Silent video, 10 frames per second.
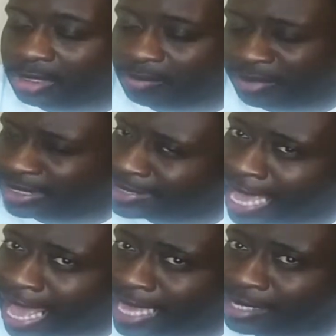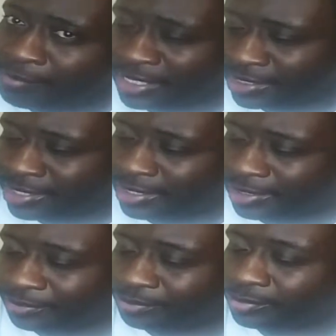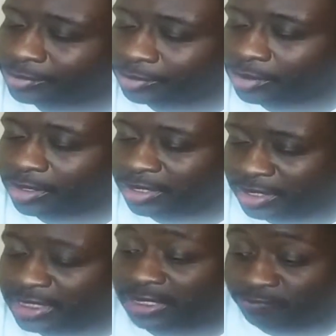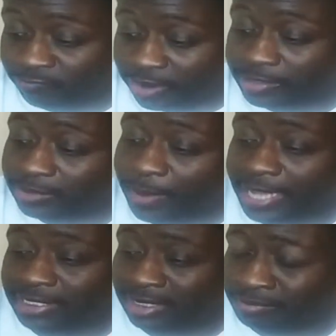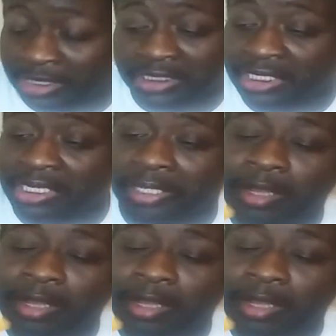But it's hot, but it's good. It's very spicy, but it's good.